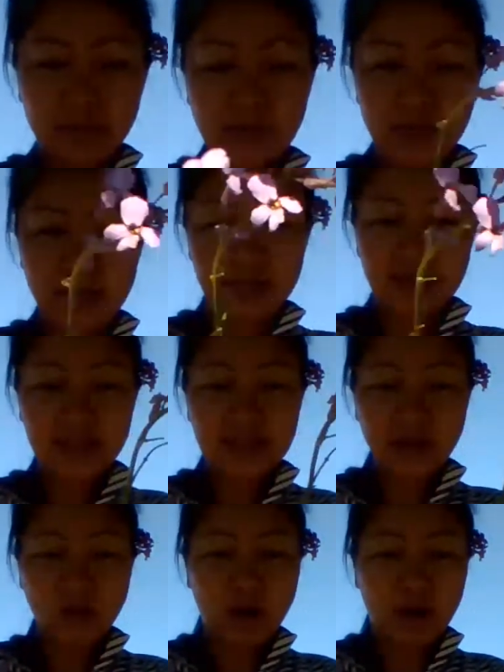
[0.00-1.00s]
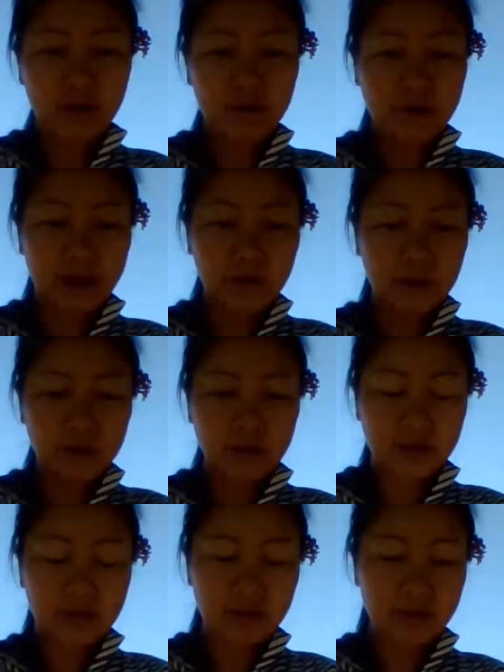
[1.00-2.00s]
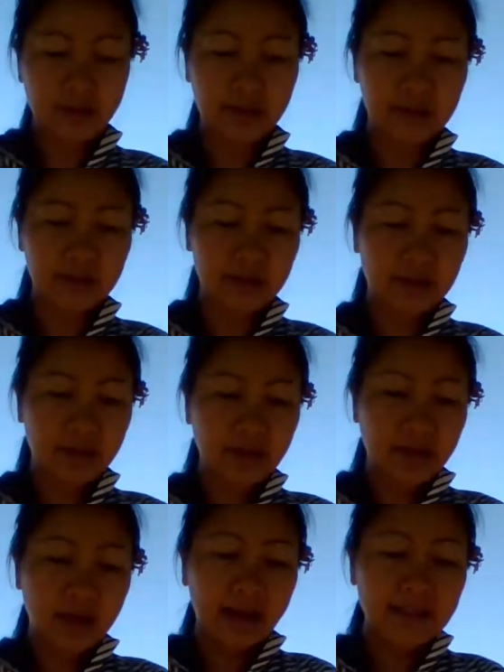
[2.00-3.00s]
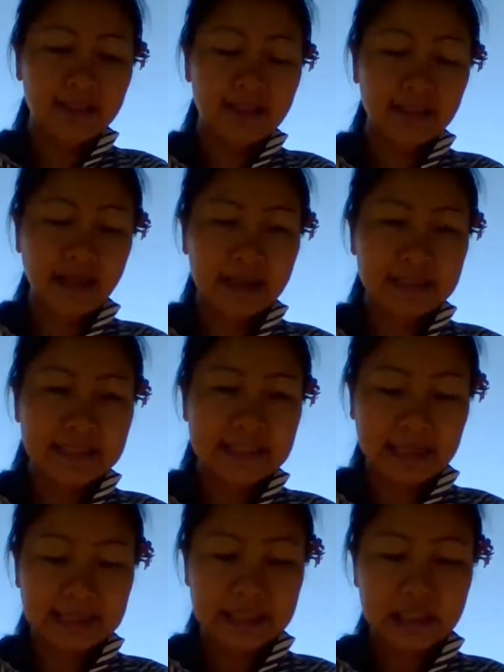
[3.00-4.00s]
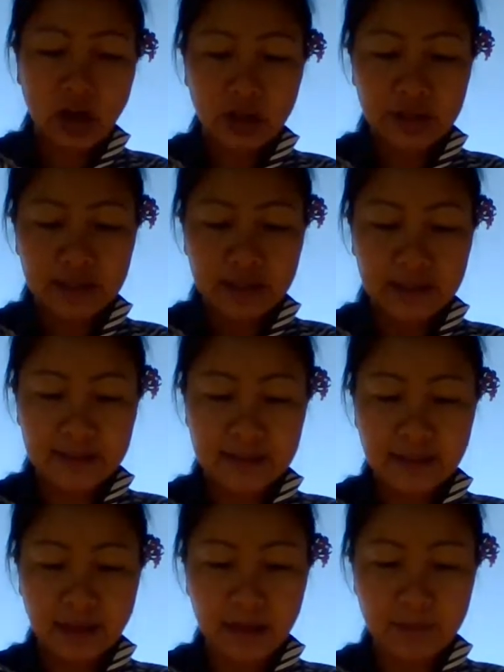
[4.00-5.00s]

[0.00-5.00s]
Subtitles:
Because these are wildflowers, I saw these